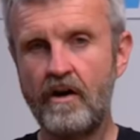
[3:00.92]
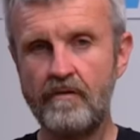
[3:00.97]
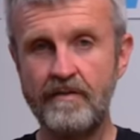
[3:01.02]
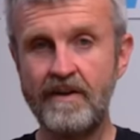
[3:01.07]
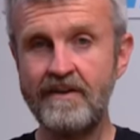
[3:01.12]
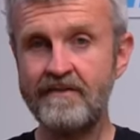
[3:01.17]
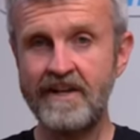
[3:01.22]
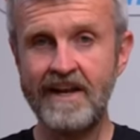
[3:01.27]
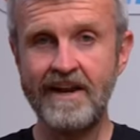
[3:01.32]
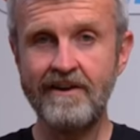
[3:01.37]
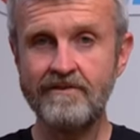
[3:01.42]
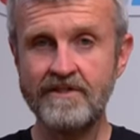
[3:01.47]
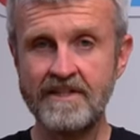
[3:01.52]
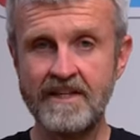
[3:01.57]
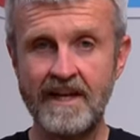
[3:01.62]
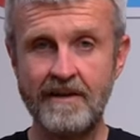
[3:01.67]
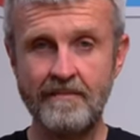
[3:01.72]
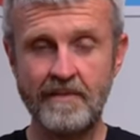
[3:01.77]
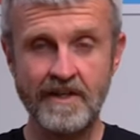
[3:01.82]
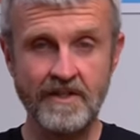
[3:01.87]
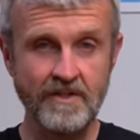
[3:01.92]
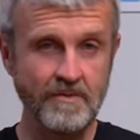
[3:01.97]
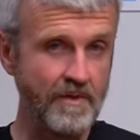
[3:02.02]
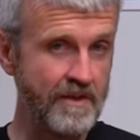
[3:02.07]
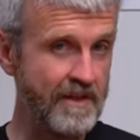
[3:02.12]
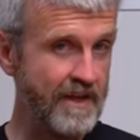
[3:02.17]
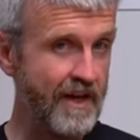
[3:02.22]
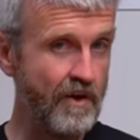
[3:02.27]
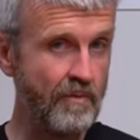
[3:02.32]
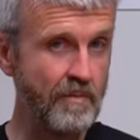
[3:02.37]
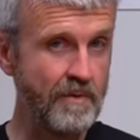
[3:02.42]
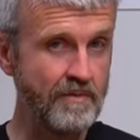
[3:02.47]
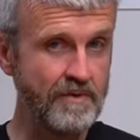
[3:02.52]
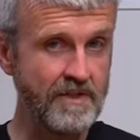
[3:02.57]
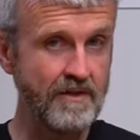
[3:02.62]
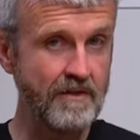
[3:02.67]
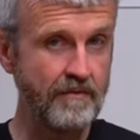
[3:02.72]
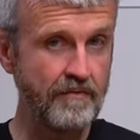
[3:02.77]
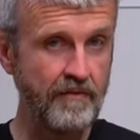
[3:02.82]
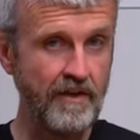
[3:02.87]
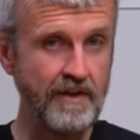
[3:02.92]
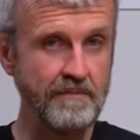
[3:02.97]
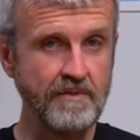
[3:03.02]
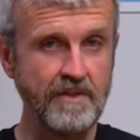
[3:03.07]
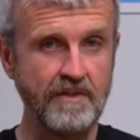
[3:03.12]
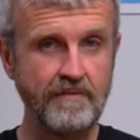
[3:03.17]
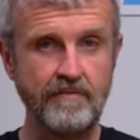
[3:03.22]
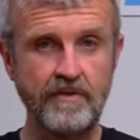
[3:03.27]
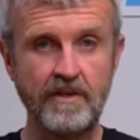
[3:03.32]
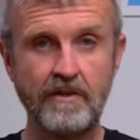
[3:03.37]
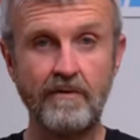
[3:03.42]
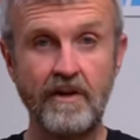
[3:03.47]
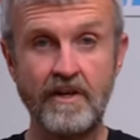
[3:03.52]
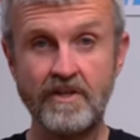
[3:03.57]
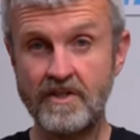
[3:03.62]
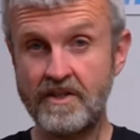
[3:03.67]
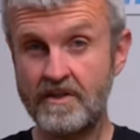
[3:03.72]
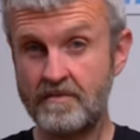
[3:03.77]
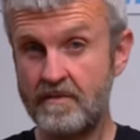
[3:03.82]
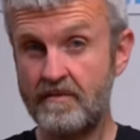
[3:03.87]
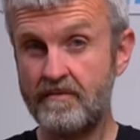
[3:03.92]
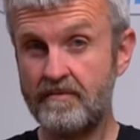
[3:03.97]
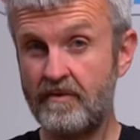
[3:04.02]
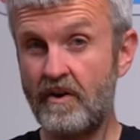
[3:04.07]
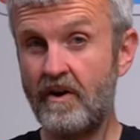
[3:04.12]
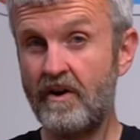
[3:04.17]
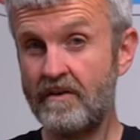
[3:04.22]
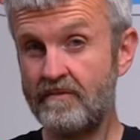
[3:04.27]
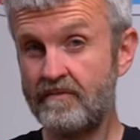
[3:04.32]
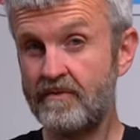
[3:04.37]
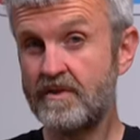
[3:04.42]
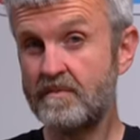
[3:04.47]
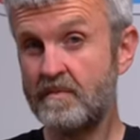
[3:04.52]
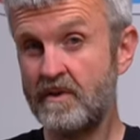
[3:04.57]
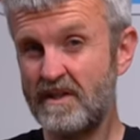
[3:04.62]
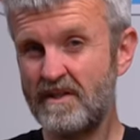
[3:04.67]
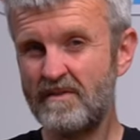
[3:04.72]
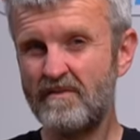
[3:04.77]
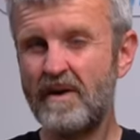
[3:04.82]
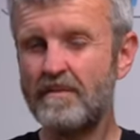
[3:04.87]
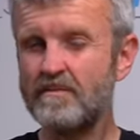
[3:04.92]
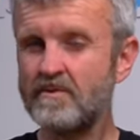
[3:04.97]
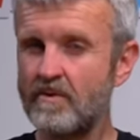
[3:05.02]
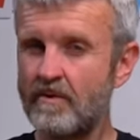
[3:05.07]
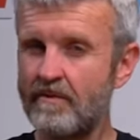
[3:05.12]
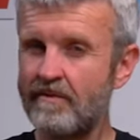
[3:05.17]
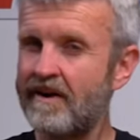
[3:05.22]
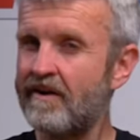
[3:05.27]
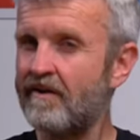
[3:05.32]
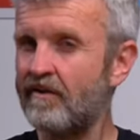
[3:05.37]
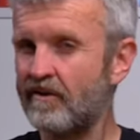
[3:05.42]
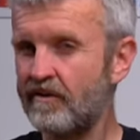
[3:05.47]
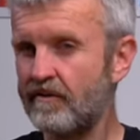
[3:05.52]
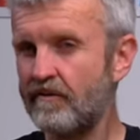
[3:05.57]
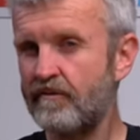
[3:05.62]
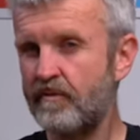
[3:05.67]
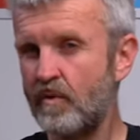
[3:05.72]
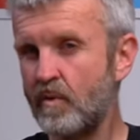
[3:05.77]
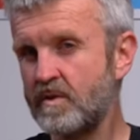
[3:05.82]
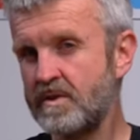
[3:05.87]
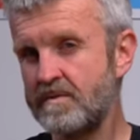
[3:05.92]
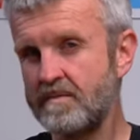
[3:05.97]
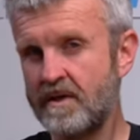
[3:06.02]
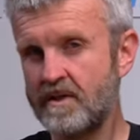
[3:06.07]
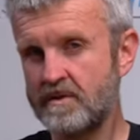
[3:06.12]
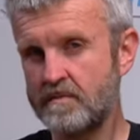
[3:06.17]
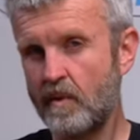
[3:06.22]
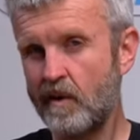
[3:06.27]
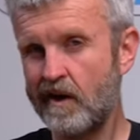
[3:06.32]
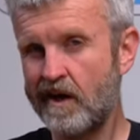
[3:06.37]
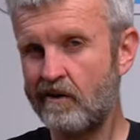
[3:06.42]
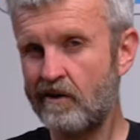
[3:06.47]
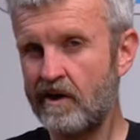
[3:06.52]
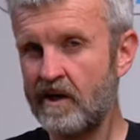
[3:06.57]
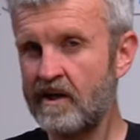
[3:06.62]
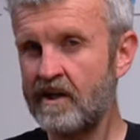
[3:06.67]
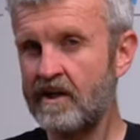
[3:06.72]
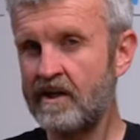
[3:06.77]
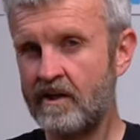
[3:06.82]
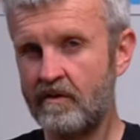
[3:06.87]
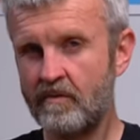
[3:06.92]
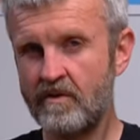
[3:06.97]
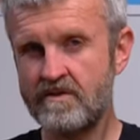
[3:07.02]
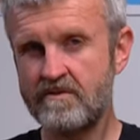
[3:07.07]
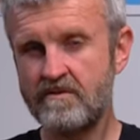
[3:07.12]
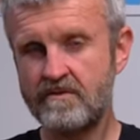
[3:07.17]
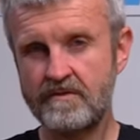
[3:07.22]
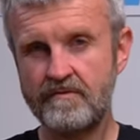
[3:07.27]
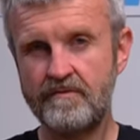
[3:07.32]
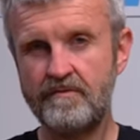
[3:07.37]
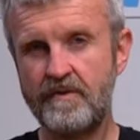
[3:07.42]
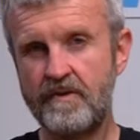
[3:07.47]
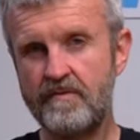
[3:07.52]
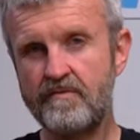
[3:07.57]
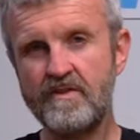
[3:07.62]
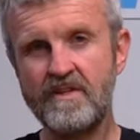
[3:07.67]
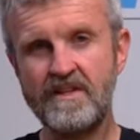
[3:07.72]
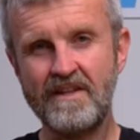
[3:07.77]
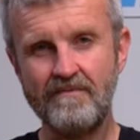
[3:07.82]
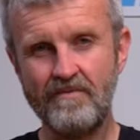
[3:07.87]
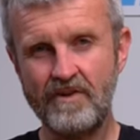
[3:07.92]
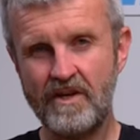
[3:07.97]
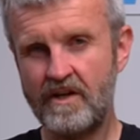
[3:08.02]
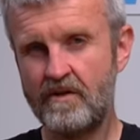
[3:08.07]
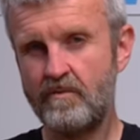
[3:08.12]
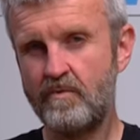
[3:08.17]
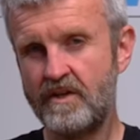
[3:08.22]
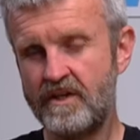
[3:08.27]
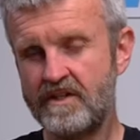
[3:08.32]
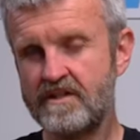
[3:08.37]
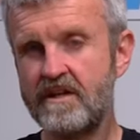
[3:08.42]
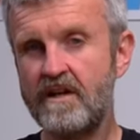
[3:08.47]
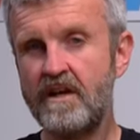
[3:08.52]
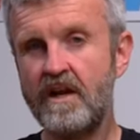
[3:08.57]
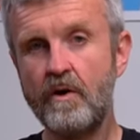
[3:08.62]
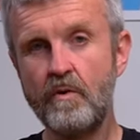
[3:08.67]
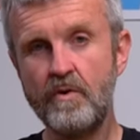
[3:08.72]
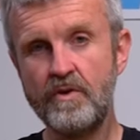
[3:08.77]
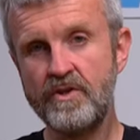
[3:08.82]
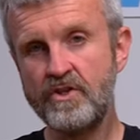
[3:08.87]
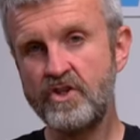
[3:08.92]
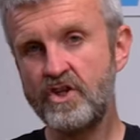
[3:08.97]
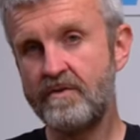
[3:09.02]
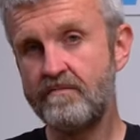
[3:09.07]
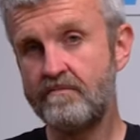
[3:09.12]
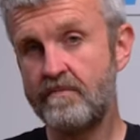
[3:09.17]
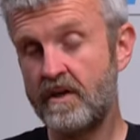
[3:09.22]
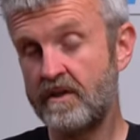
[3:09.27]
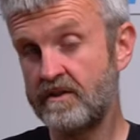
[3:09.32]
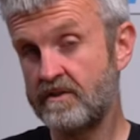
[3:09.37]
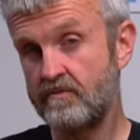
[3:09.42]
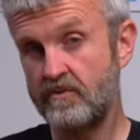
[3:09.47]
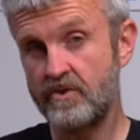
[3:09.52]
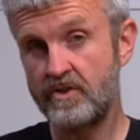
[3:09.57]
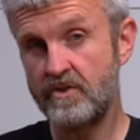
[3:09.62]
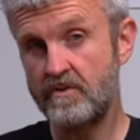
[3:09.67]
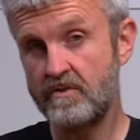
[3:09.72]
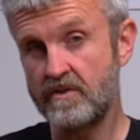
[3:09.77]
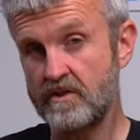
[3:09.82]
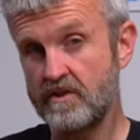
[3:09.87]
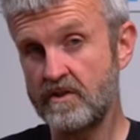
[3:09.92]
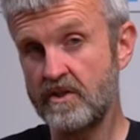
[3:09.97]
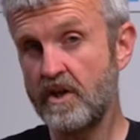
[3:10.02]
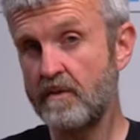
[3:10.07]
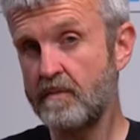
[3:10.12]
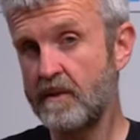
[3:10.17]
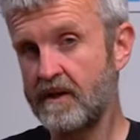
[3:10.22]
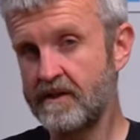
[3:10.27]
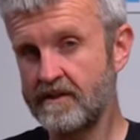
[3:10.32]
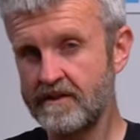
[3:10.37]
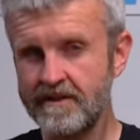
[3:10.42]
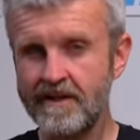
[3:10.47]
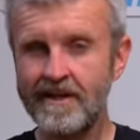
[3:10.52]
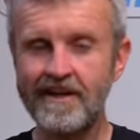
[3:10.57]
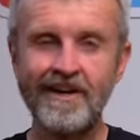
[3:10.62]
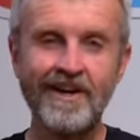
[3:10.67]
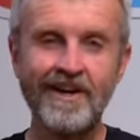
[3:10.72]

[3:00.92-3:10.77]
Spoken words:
I found the aerodynamics when the helmet was in the flipped configuration to be fine for speeds of up to around 40 miles per hour. Once it got to 50, then really I wanted to lower the chin bar to reduce the turbulence.